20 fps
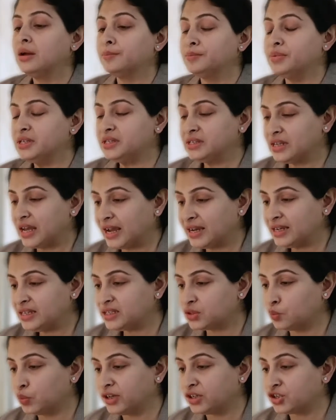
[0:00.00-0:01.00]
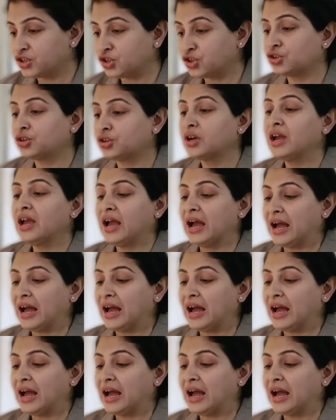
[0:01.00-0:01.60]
Besides which,